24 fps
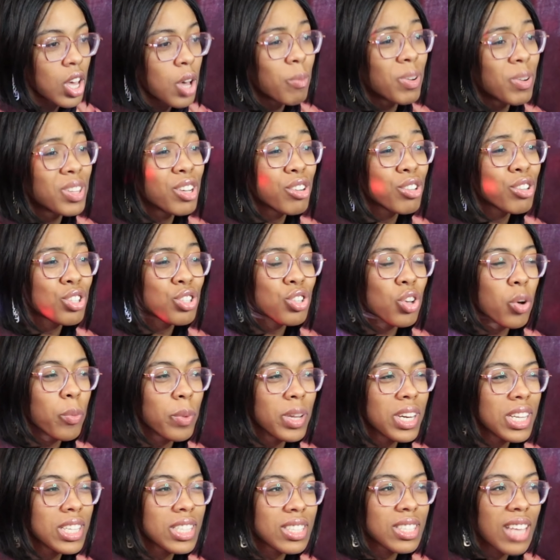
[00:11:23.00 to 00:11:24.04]
But there's so
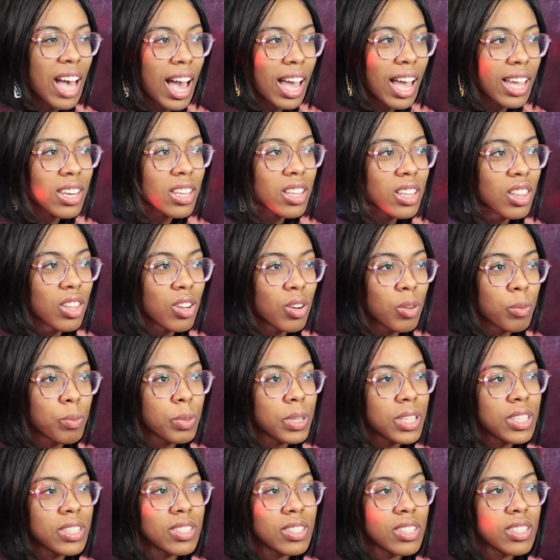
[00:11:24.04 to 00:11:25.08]
many tiny little
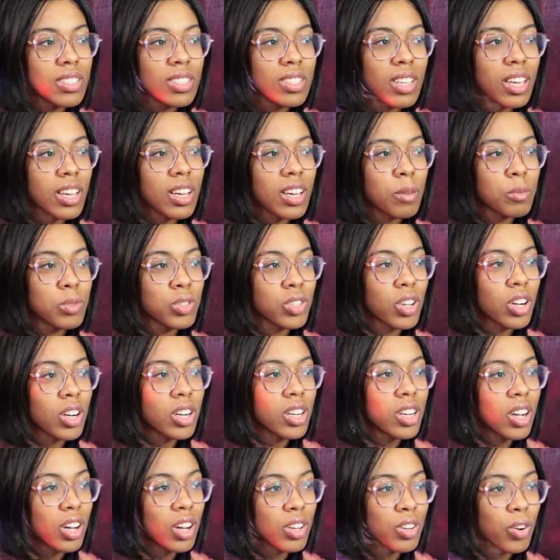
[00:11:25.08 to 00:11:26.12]
pieces, like, I'm
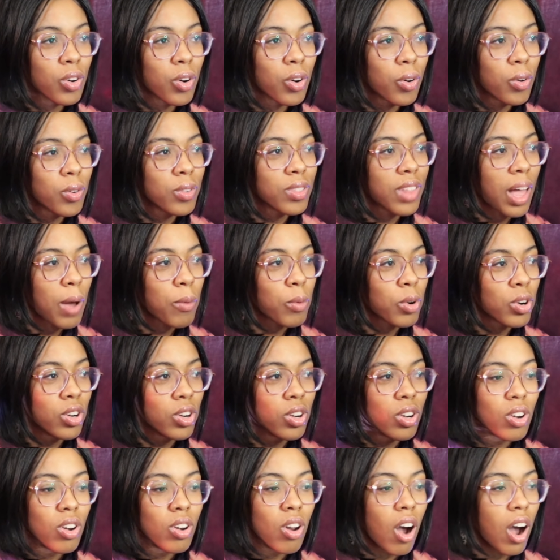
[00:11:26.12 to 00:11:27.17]
sorry, on her own, that would
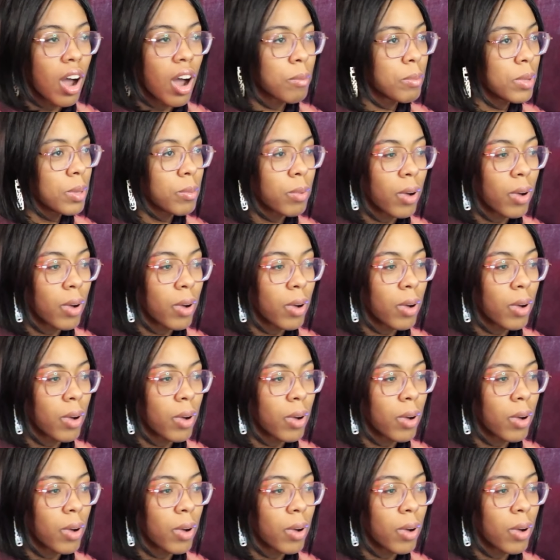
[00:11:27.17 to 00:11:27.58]
not be